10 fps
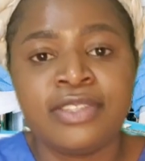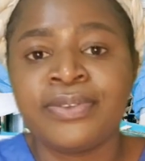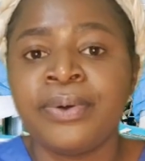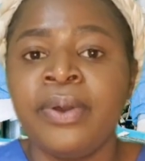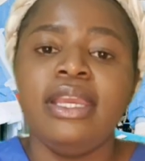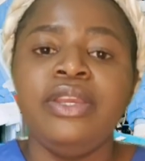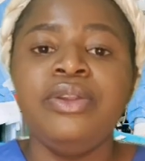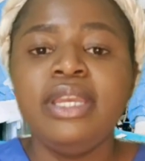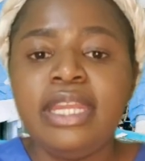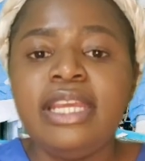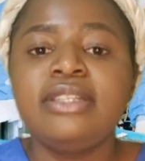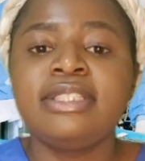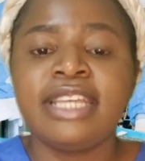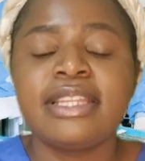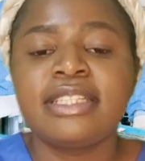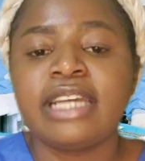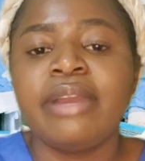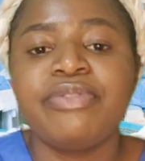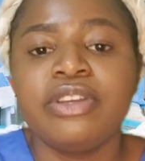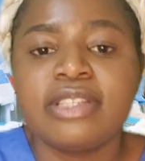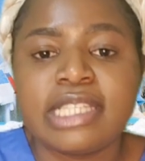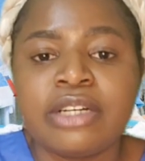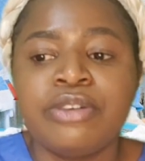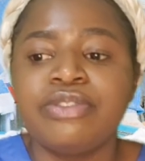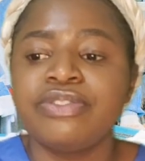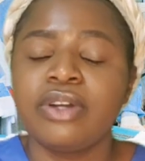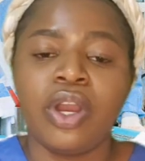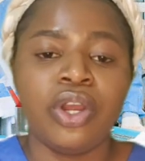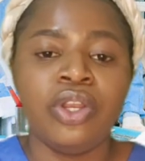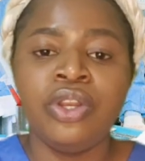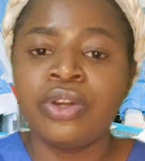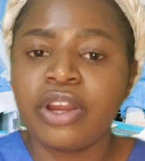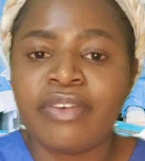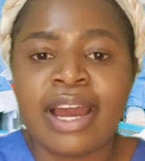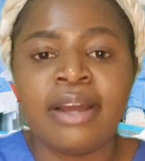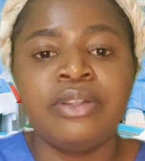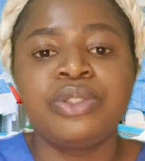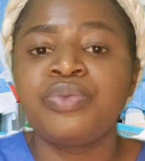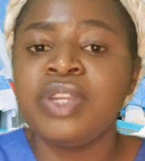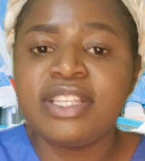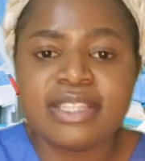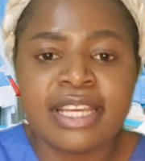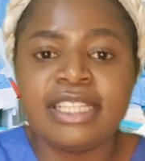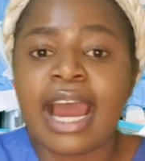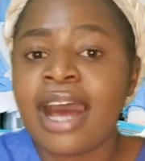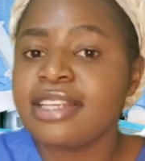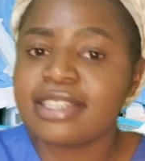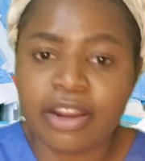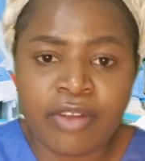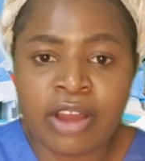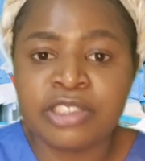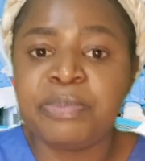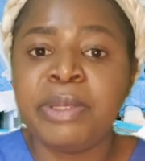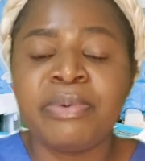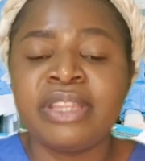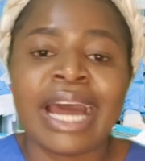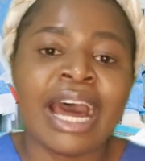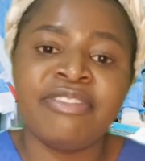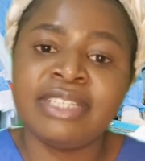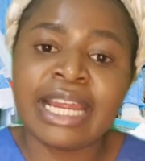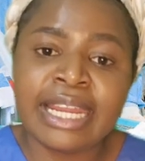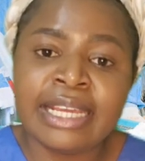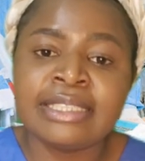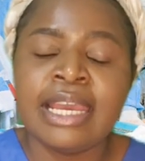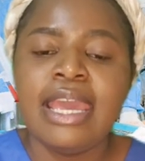So you need to take the time for yourself, look around, research, ask around people that have done it,